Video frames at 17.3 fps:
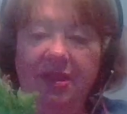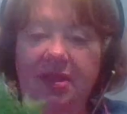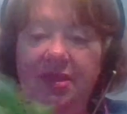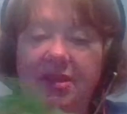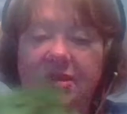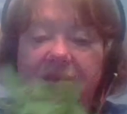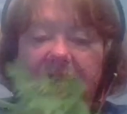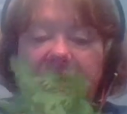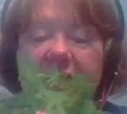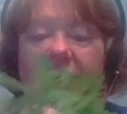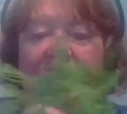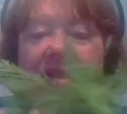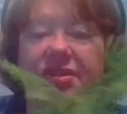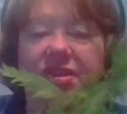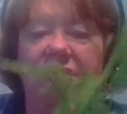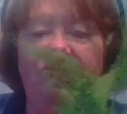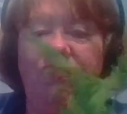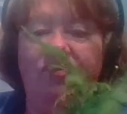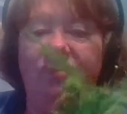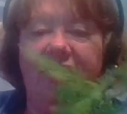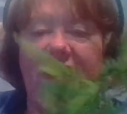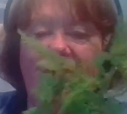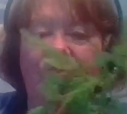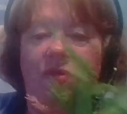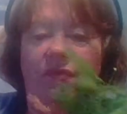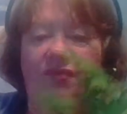Now, I don't really
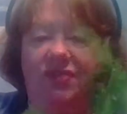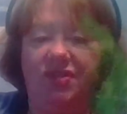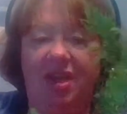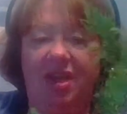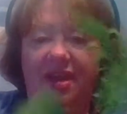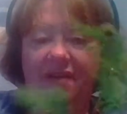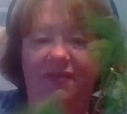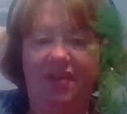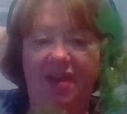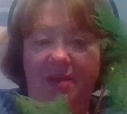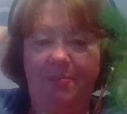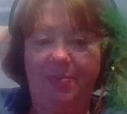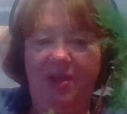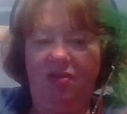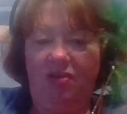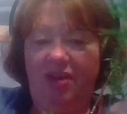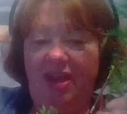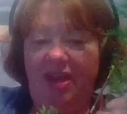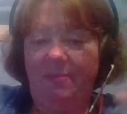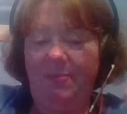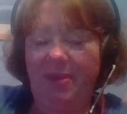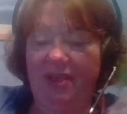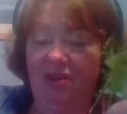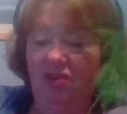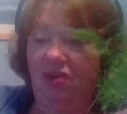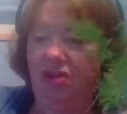want to have that bit on it
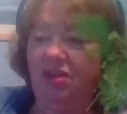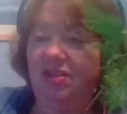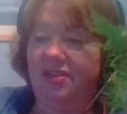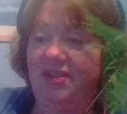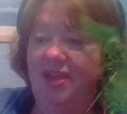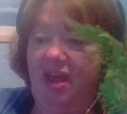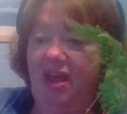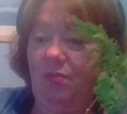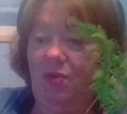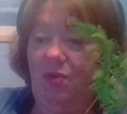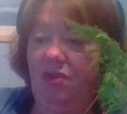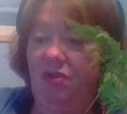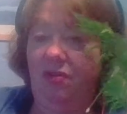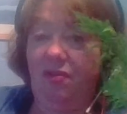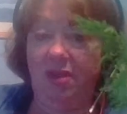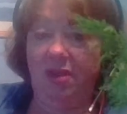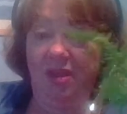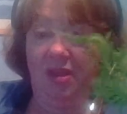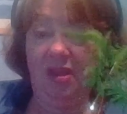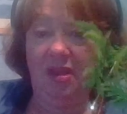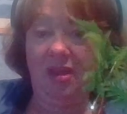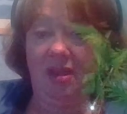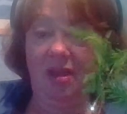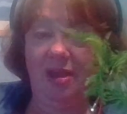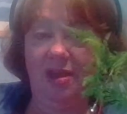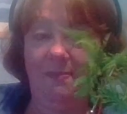because that will,
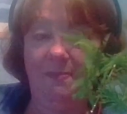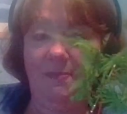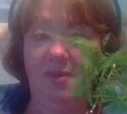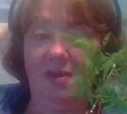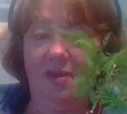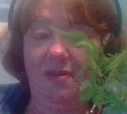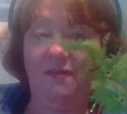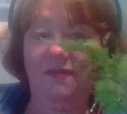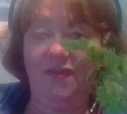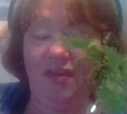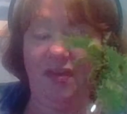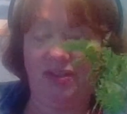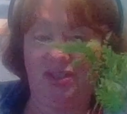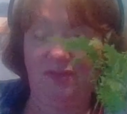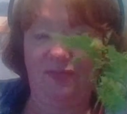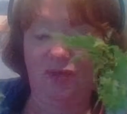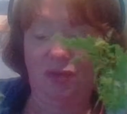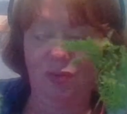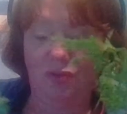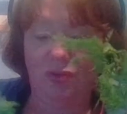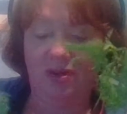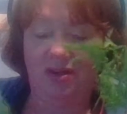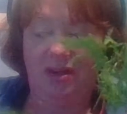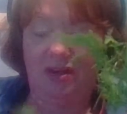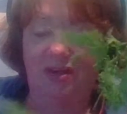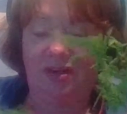first of all,
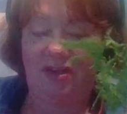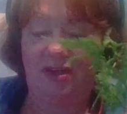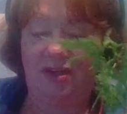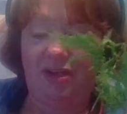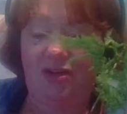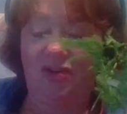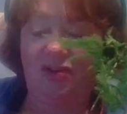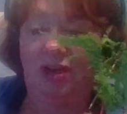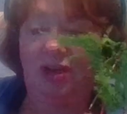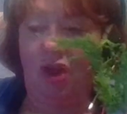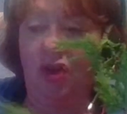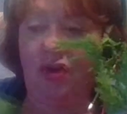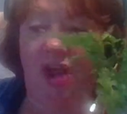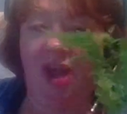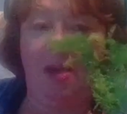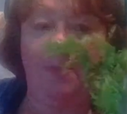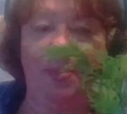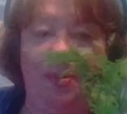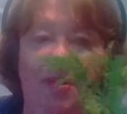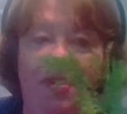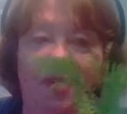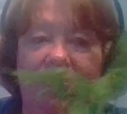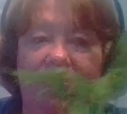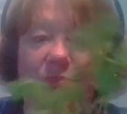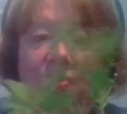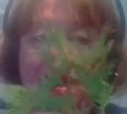clog up
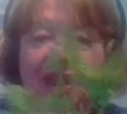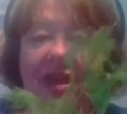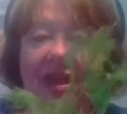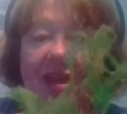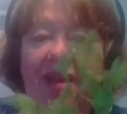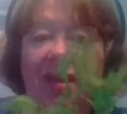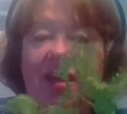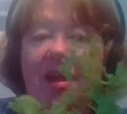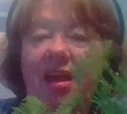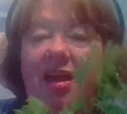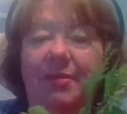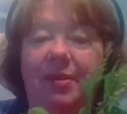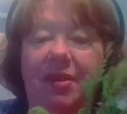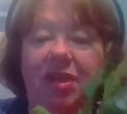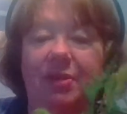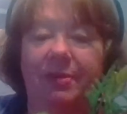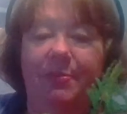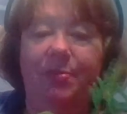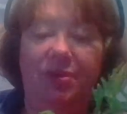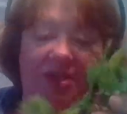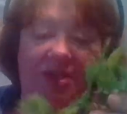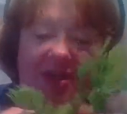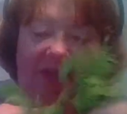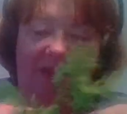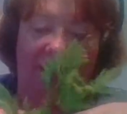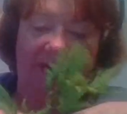where I'm going to be
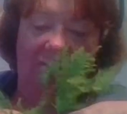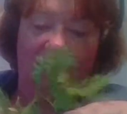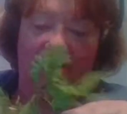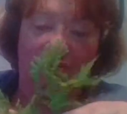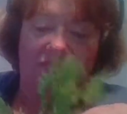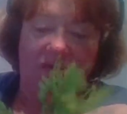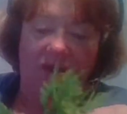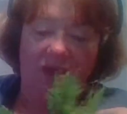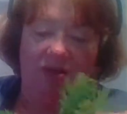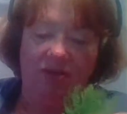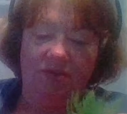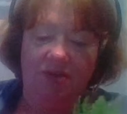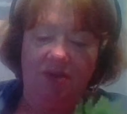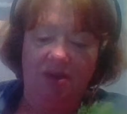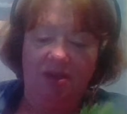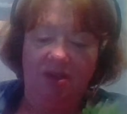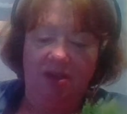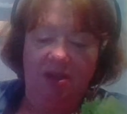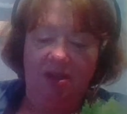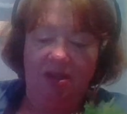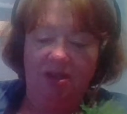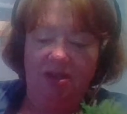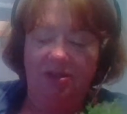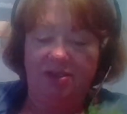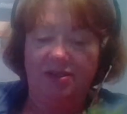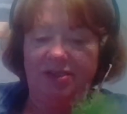putting things through,
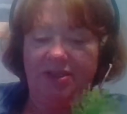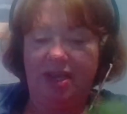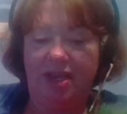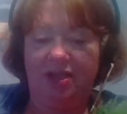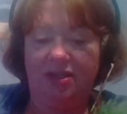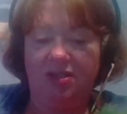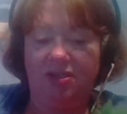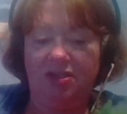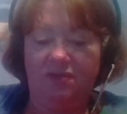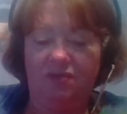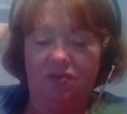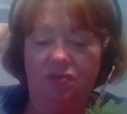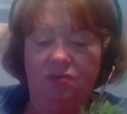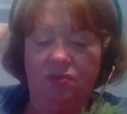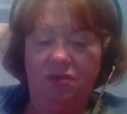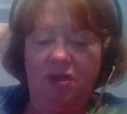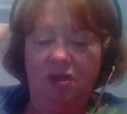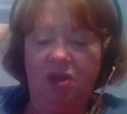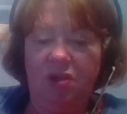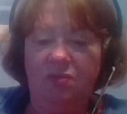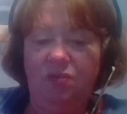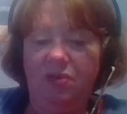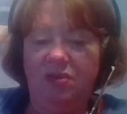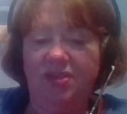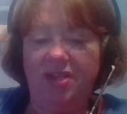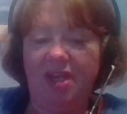and second of all,
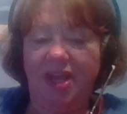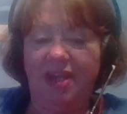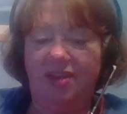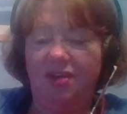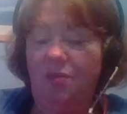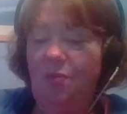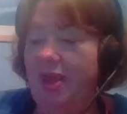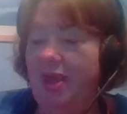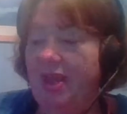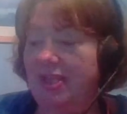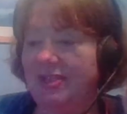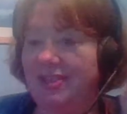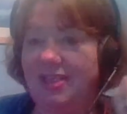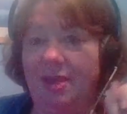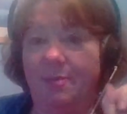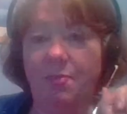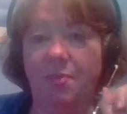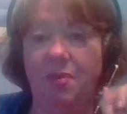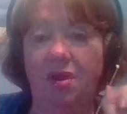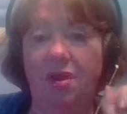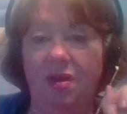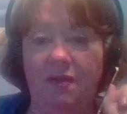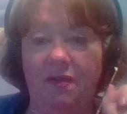will take away some of